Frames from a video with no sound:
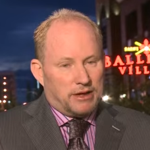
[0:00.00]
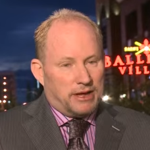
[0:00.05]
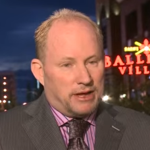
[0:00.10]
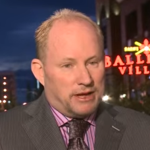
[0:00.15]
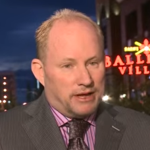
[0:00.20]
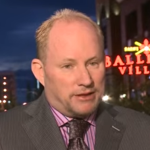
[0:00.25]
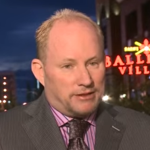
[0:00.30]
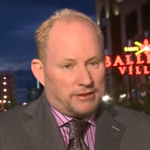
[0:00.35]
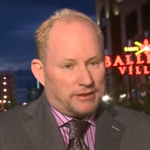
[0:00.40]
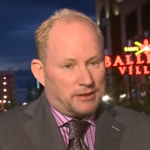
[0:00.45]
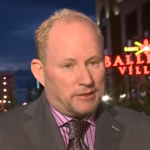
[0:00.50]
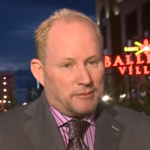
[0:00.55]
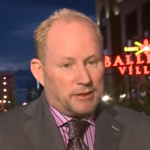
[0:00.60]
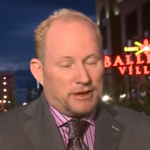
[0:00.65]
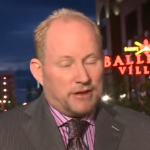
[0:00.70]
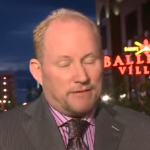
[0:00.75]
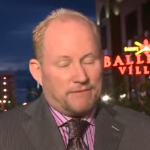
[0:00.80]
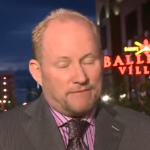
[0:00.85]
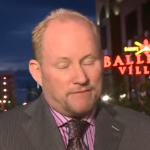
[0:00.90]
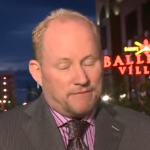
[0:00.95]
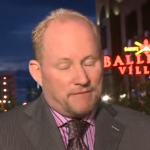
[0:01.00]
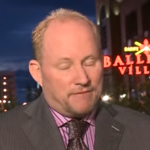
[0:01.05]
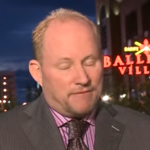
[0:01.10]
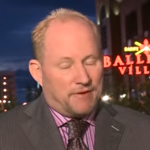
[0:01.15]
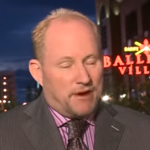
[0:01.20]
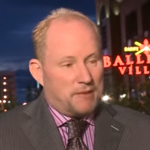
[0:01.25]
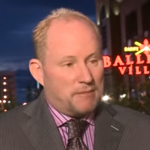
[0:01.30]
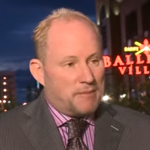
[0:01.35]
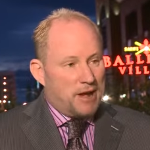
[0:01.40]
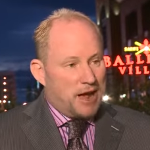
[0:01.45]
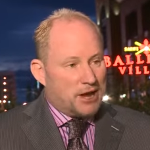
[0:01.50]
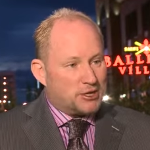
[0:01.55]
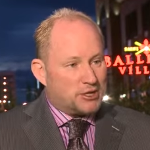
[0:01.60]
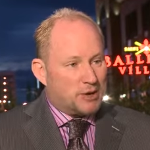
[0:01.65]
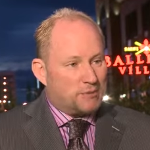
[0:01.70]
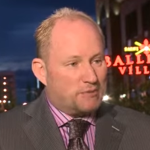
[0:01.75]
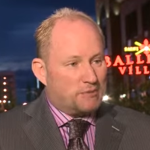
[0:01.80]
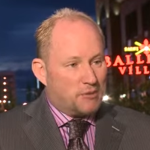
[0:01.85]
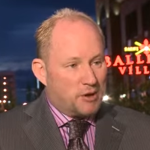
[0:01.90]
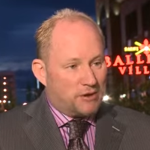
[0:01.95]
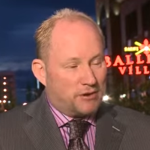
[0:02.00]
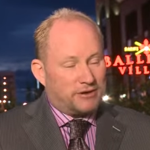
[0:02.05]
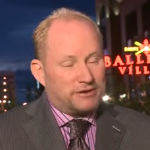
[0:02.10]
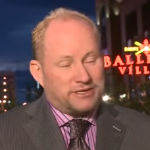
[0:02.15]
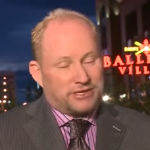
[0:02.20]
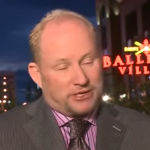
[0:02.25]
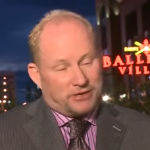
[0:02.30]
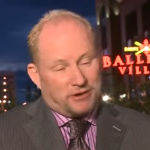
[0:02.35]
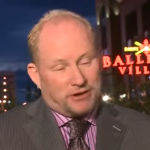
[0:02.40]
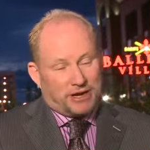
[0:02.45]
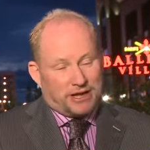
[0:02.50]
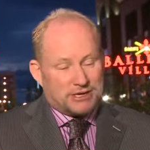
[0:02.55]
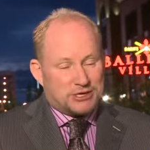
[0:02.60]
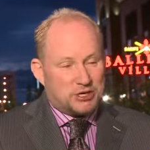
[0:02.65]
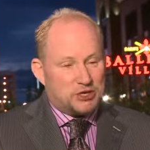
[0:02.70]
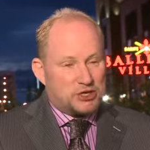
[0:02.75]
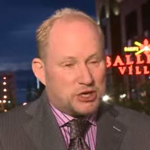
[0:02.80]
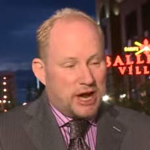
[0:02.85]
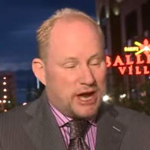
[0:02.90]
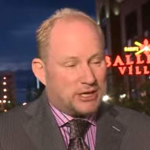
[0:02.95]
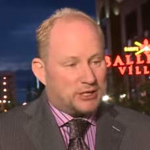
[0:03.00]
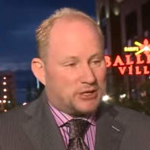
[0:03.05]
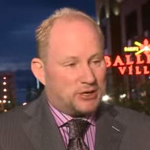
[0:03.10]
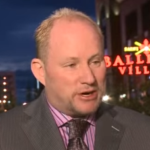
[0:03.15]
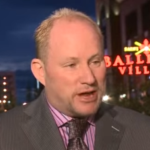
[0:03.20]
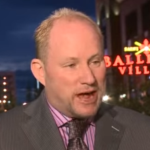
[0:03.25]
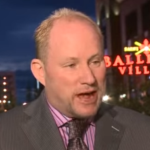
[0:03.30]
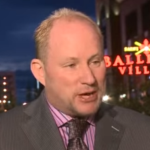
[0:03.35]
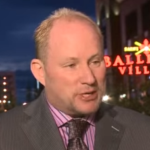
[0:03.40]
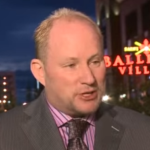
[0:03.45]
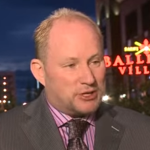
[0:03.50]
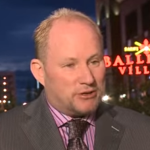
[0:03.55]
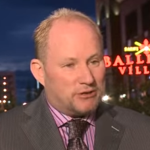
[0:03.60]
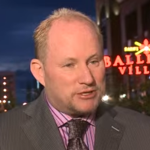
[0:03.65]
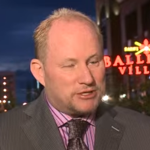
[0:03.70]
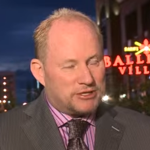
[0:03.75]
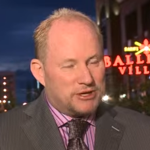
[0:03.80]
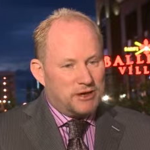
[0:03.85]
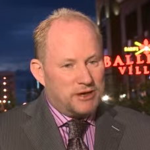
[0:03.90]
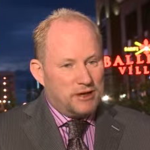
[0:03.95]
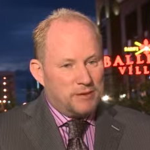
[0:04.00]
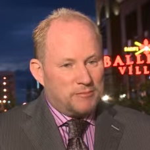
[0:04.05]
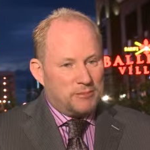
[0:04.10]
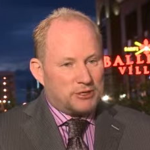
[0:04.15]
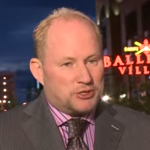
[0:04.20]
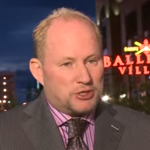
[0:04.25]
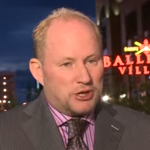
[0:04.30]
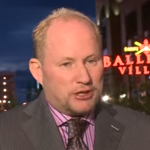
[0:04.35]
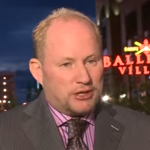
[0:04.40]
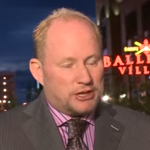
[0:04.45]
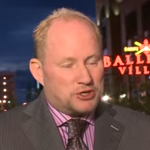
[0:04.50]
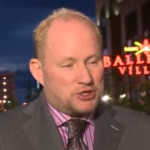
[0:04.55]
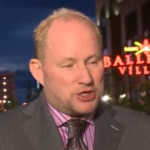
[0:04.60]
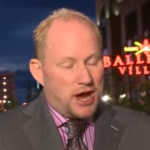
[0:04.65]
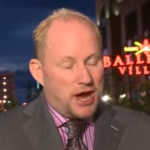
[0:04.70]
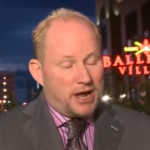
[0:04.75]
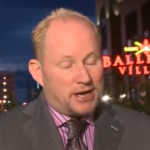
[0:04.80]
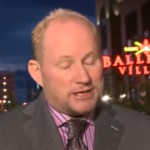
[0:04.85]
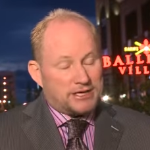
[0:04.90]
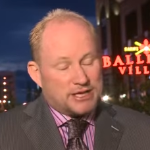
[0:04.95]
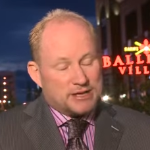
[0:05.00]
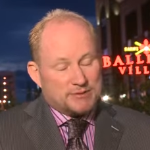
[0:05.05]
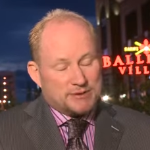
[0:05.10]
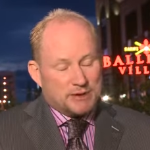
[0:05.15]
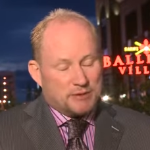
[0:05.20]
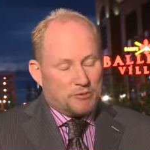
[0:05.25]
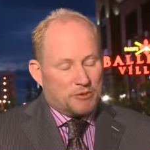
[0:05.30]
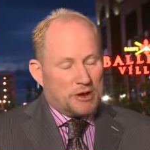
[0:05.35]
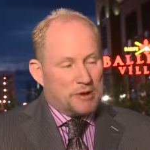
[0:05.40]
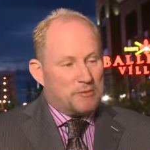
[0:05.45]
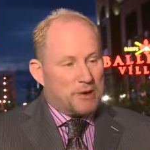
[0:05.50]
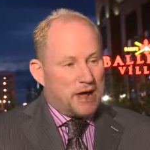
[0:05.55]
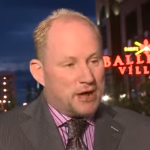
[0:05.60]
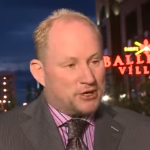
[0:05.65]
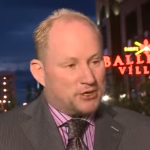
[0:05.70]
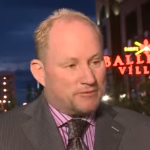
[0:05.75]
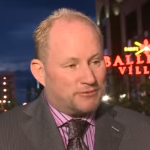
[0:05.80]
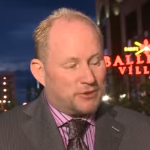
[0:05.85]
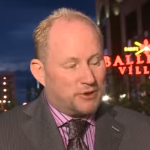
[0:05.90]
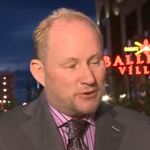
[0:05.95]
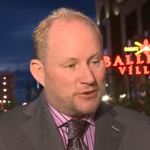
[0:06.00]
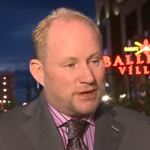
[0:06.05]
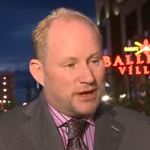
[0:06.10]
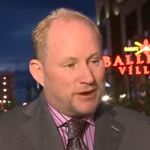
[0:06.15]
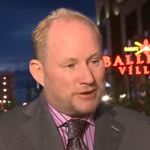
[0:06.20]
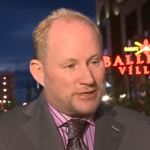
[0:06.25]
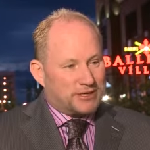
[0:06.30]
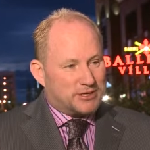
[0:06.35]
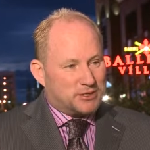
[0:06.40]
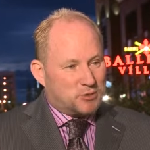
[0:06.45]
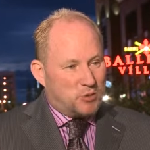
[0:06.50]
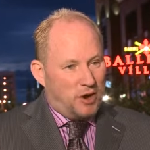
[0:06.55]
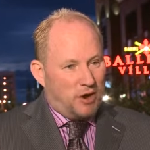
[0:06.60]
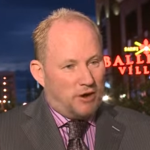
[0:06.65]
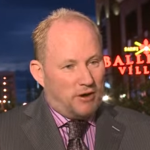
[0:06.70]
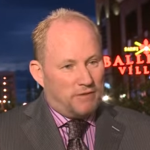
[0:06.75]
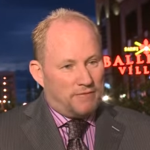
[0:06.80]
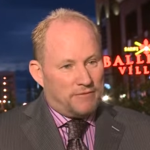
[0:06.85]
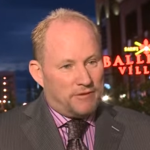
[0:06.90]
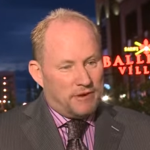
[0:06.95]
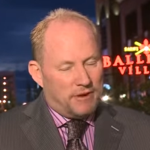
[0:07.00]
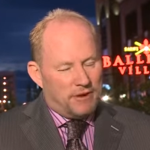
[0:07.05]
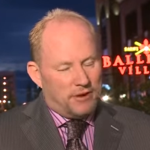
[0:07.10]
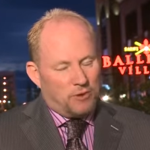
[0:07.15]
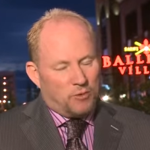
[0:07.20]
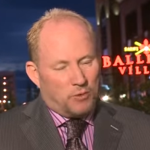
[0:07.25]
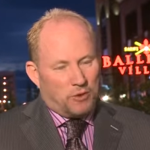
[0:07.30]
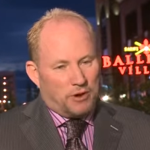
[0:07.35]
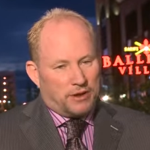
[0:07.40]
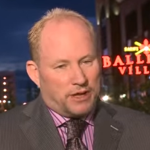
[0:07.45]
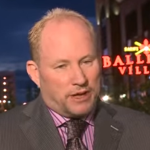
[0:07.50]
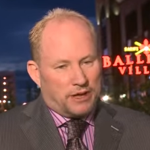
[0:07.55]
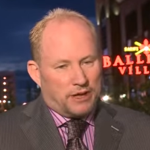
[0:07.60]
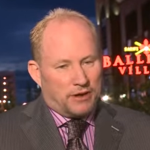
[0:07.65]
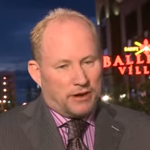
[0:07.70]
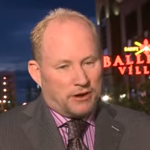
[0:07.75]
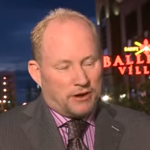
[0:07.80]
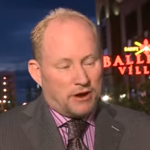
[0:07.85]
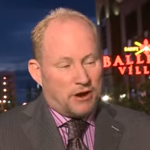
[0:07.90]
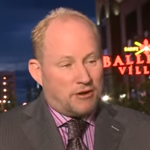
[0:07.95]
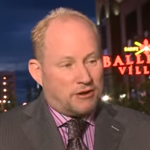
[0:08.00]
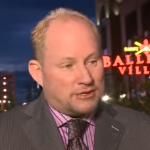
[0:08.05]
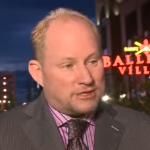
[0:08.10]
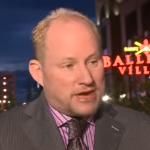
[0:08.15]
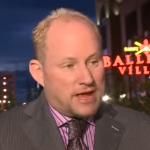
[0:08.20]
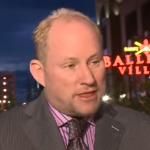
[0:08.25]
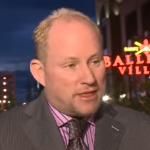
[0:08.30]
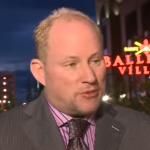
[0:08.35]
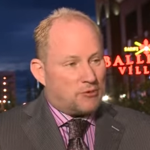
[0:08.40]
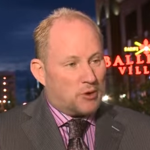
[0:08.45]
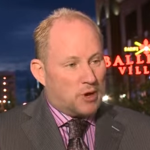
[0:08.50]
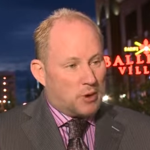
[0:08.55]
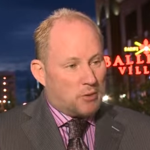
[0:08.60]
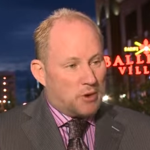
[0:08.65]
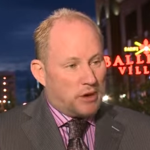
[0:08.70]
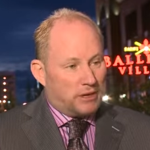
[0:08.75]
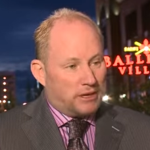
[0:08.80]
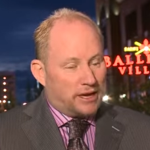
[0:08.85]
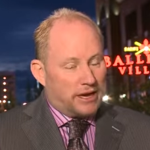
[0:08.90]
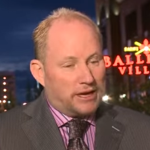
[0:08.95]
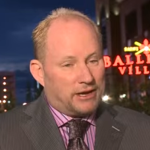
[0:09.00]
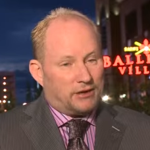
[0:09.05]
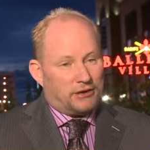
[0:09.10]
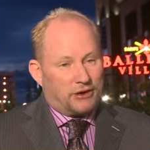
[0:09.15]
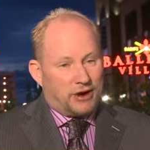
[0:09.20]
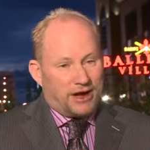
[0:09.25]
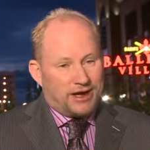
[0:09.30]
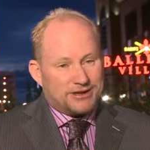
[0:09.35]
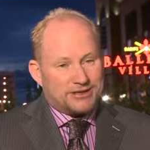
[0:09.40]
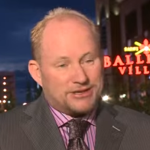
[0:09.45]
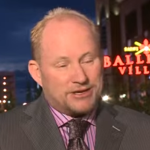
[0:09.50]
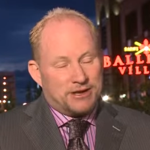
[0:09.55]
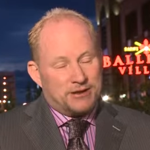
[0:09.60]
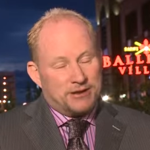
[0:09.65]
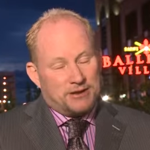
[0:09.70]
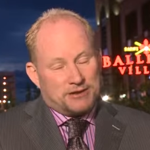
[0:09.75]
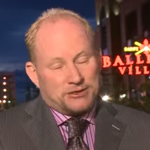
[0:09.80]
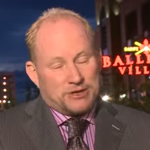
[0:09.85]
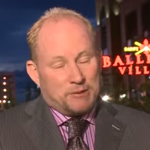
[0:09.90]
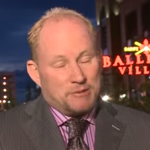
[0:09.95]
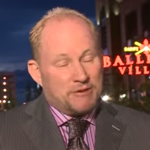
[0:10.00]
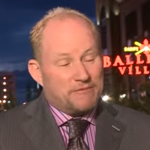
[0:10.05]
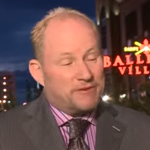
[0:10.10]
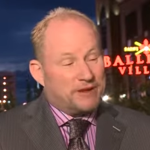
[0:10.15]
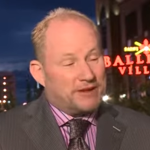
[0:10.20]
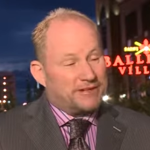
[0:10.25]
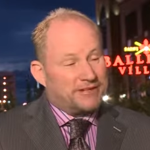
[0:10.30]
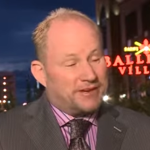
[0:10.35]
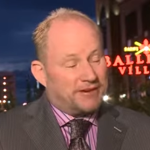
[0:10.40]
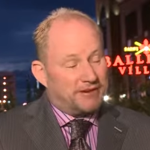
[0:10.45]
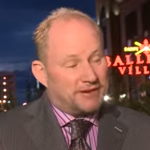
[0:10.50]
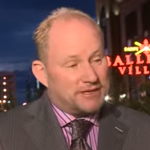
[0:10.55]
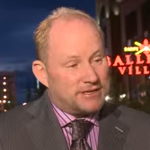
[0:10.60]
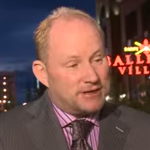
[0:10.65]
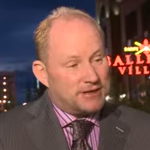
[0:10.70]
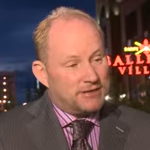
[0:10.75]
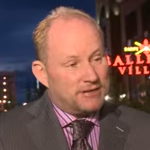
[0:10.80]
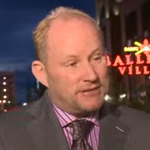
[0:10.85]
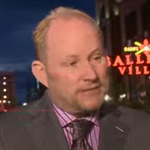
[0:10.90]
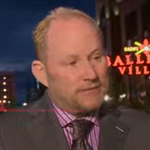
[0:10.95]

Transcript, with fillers: And it'd be a fun matchup, whether it's you know against the Giants or Nationals. But you look at the Giants because you rematch of 2012, where the uh, Cardinals had the 3-1 lead and lost. So that'd be a fun series.